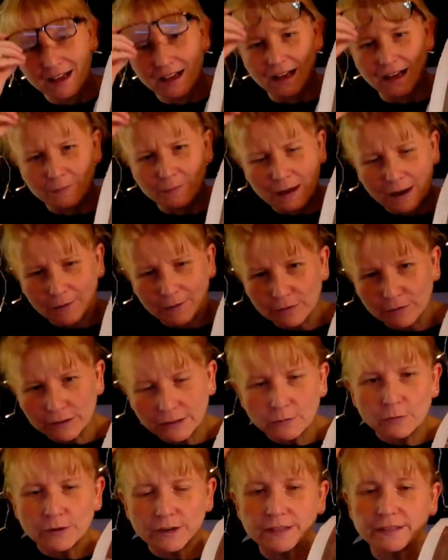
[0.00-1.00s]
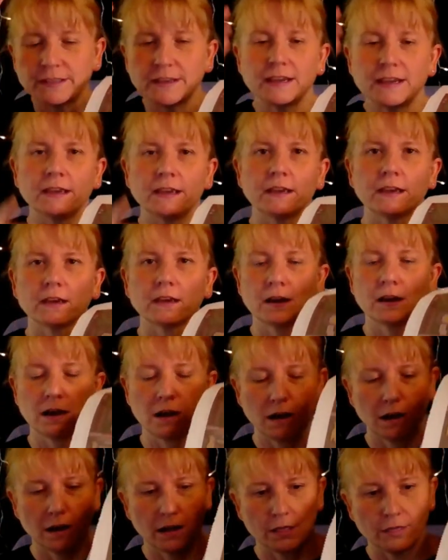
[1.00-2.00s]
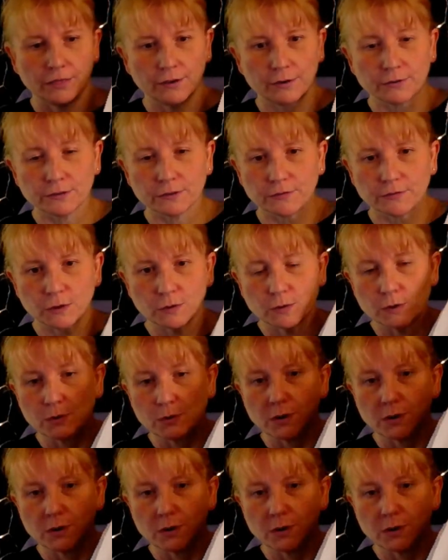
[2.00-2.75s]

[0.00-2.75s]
I really want to thank those of you who